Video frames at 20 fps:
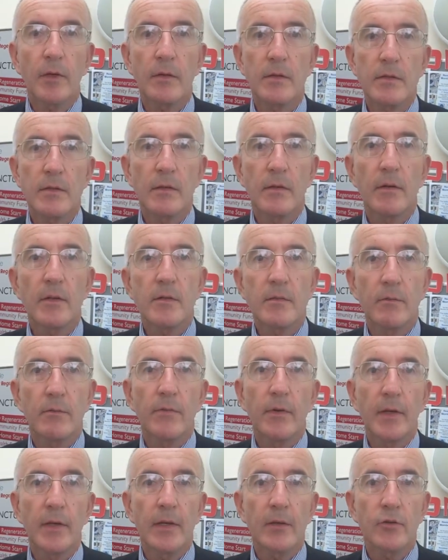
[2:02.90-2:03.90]
because there are
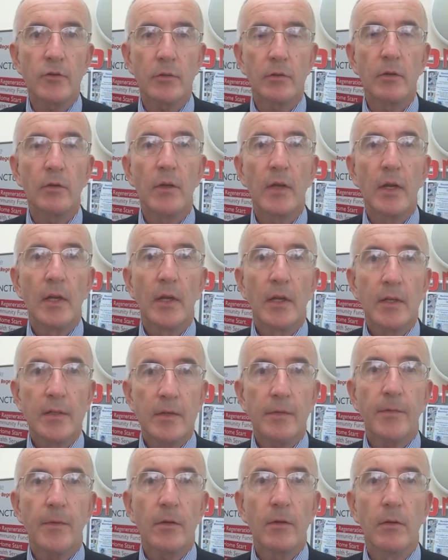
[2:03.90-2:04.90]
some financial
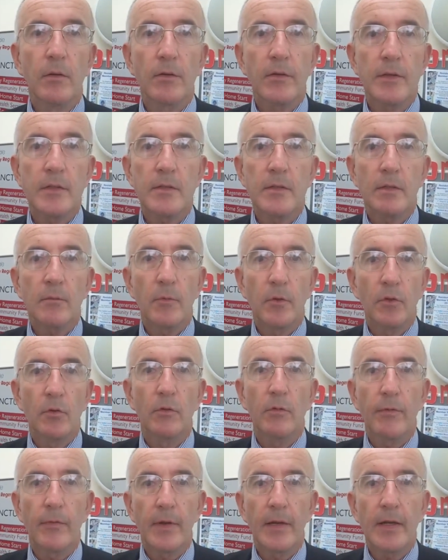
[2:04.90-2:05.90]
difficulties that we
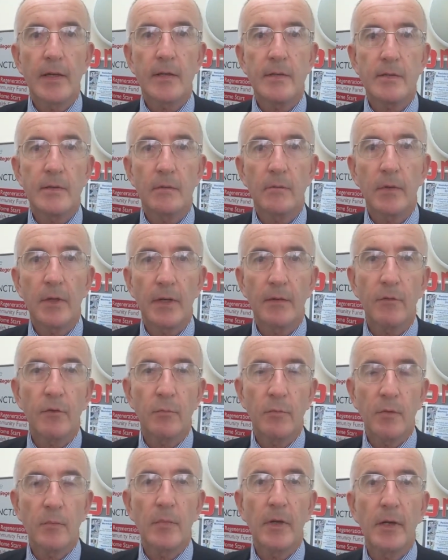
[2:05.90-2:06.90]
all face and we
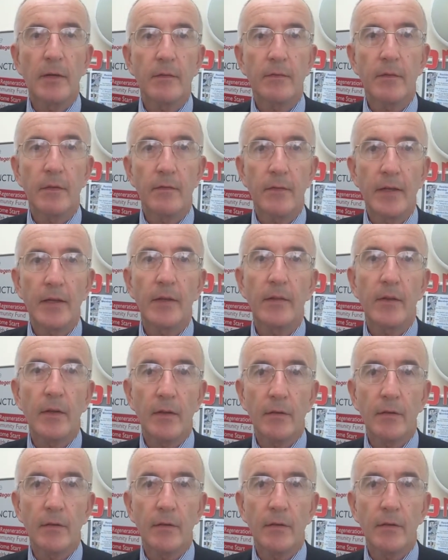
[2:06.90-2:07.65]
have to be mindful of that.